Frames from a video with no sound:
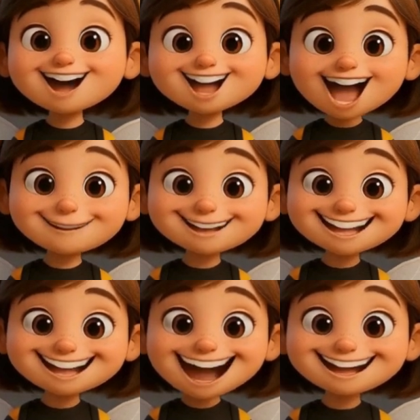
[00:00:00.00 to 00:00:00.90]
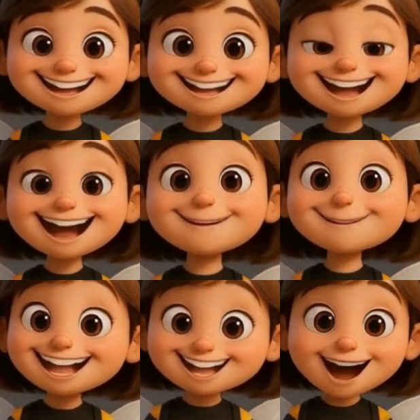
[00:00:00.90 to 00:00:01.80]
shapes and sizes,
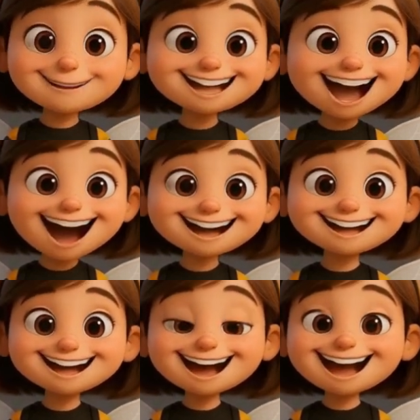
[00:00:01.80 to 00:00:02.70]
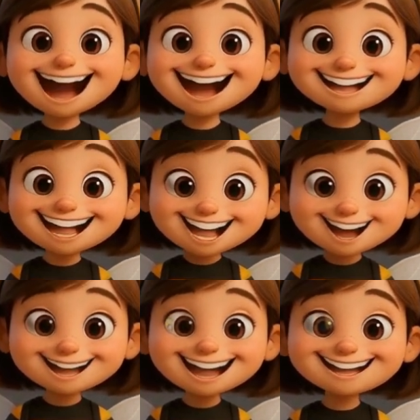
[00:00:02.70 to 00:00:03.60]
bee-striped socks, a
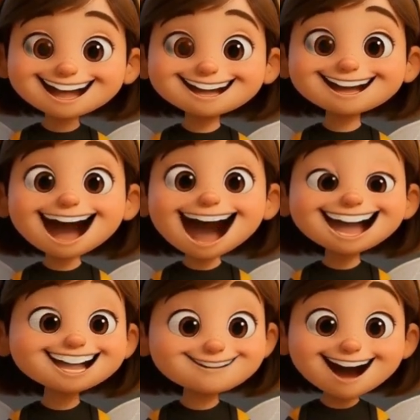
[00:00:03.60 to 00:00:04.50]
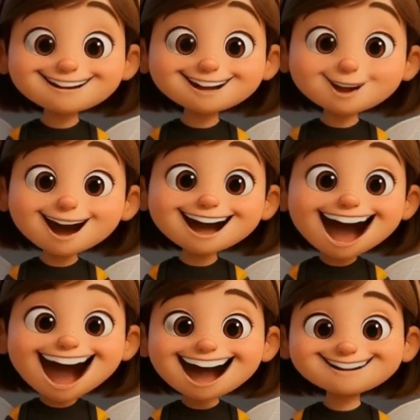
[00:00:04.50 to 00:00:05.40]
t-shirt that says, I survived the royal
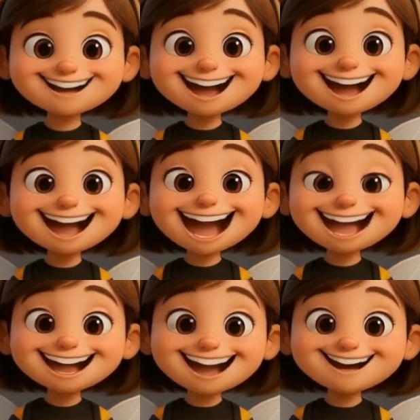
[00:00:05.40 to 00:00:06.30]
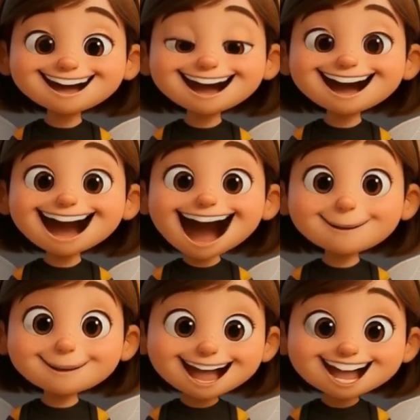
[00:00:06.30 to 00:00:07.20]
hive, and even a
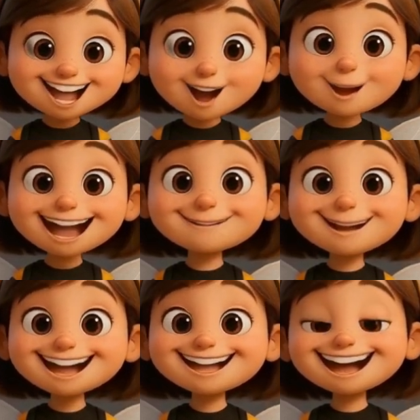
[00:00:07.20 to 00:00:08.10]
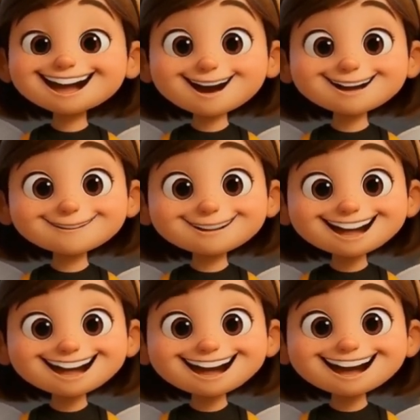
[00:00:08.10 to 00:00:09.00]
plush queen bee that goes
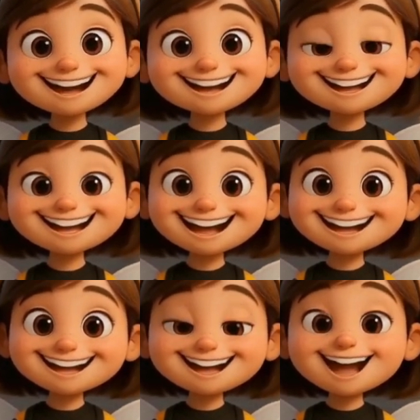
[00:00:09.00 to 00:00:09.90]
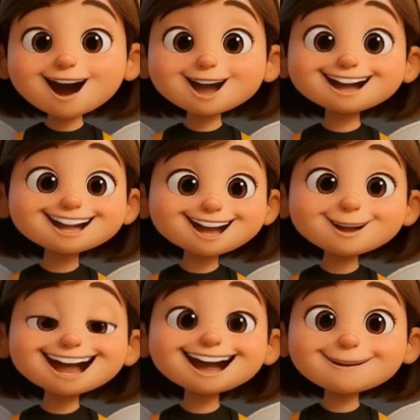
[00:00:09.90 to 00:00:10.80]
buzz kisses when you
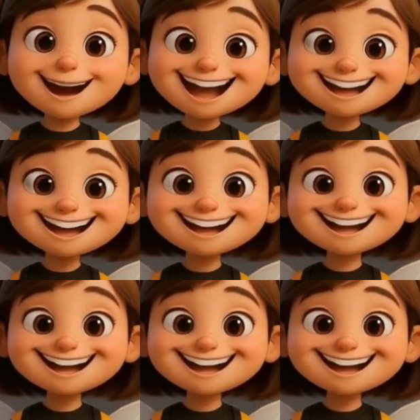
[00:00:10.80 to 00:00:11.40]
squeeze her belly.